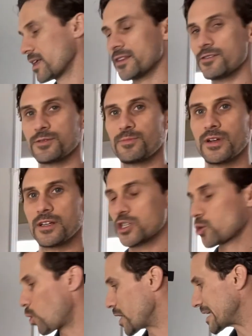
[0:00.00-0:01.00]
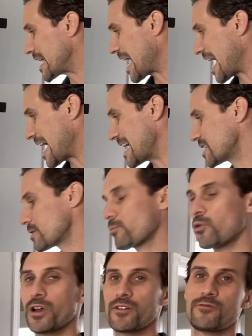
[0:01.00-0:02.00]
There's been a
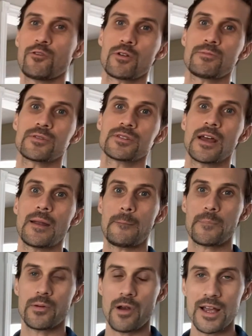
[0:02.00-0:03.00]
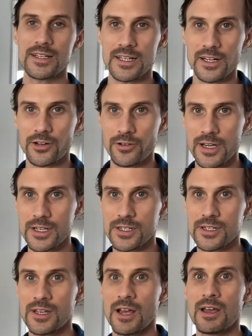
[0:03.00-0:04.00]
28.4% price
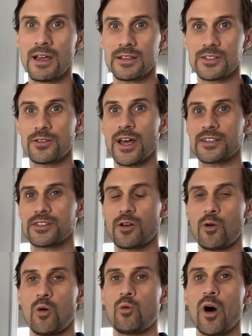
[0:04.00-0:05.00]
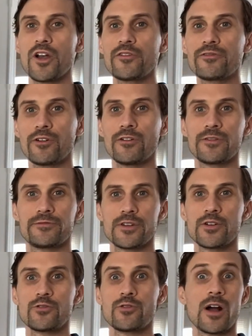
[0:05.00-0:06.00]
increase. So that's wonderful if
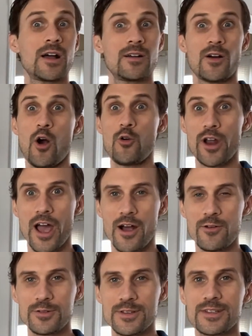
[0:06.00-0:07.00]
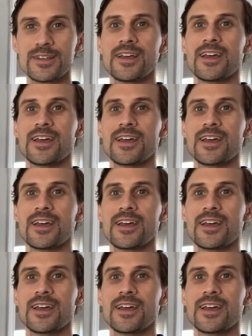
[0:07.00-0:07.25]
you own a house.